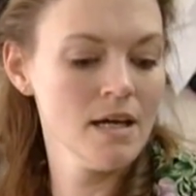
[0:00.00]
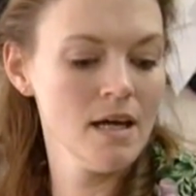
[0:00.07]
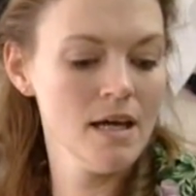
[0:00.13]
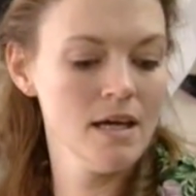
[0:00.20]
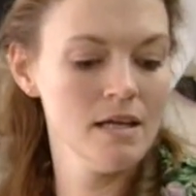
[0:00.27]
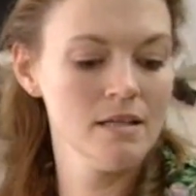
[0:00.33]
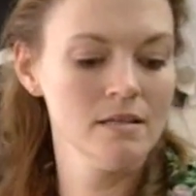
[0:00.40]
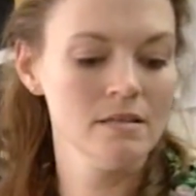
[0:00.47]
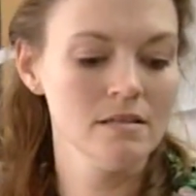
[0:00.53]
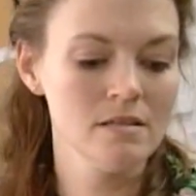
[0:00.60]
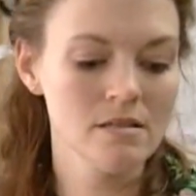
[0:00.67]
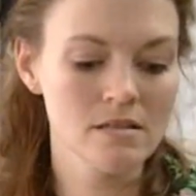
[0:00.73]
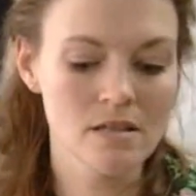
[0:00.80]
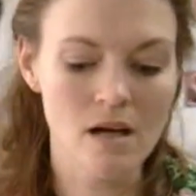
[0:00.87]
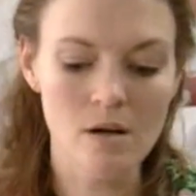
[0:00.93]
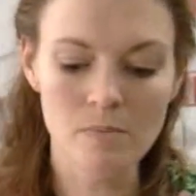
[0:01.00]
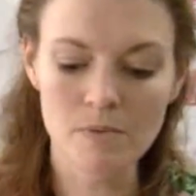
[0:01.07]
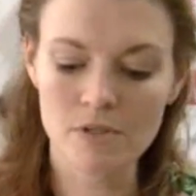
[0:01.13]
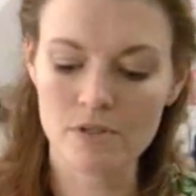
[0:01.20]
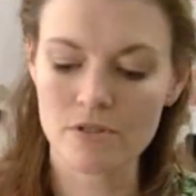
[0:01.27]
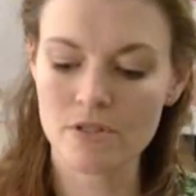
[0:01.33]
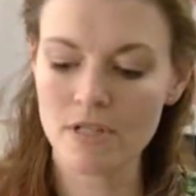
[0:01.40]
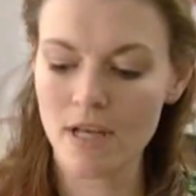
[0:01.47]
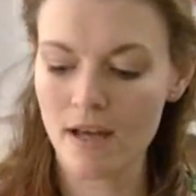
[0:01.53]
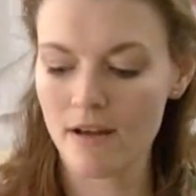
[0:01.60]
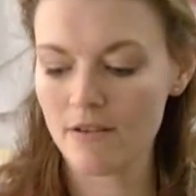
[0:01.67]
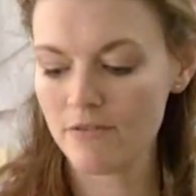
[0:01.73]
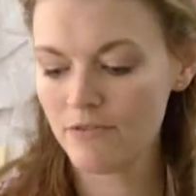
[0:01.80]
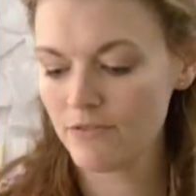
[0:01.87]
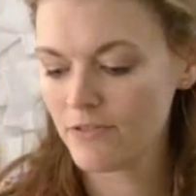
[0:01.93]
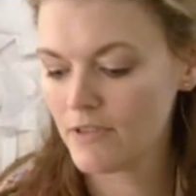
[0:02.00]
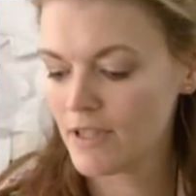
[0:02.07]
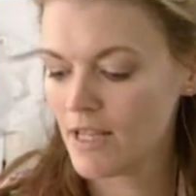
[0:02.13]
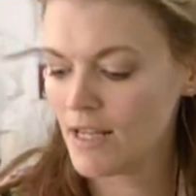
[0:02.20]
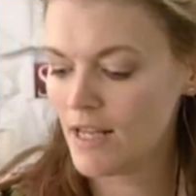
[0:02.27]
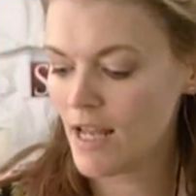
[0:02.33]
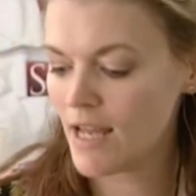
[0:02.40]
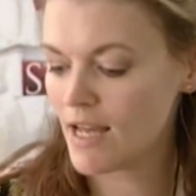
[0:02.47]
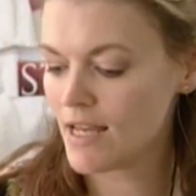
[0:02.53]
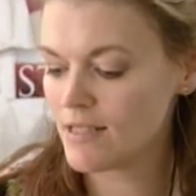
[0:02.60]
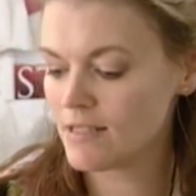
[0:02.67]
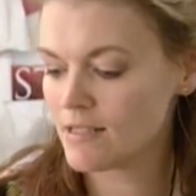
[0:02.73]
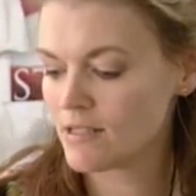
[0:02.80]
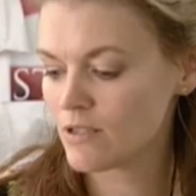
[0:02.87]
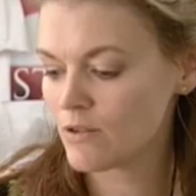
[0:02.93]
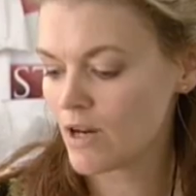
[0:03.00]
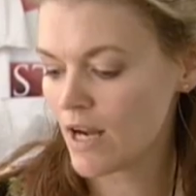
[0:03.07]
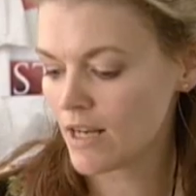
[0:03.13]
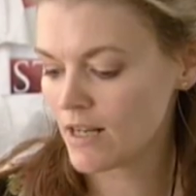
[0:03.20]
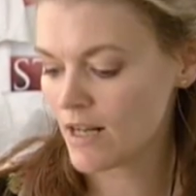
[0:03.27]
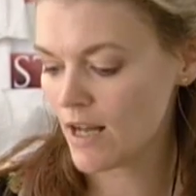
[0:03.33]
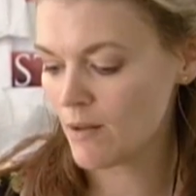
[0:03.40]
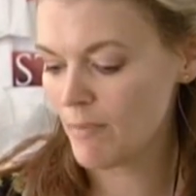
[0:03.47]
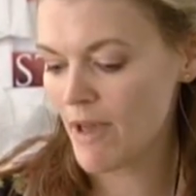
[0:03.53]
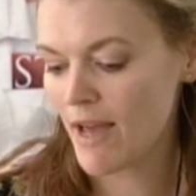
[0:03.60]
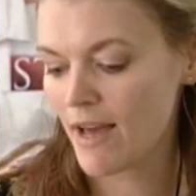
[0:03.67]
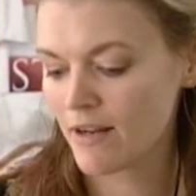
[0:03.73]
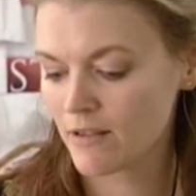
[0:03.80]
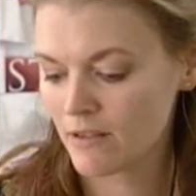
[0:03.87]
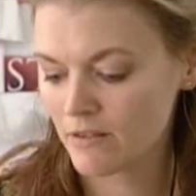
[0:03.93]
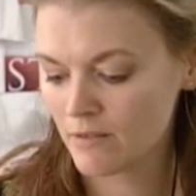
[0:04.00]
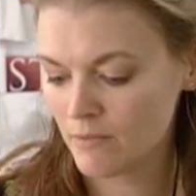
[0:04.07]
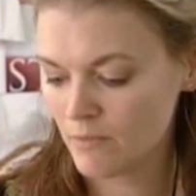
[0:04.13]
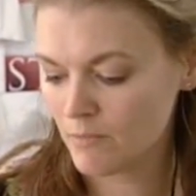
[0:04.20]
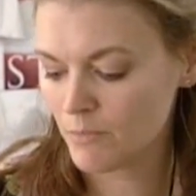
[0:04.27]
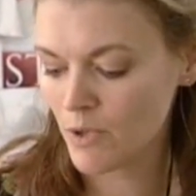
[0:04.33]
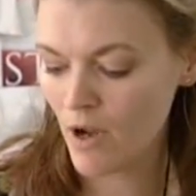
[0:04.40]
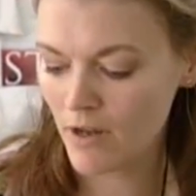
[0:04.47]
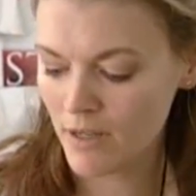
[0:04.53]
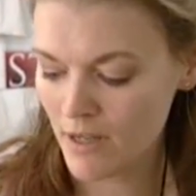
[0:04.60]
And the sculptors have enhanced the crocodile pattern, brought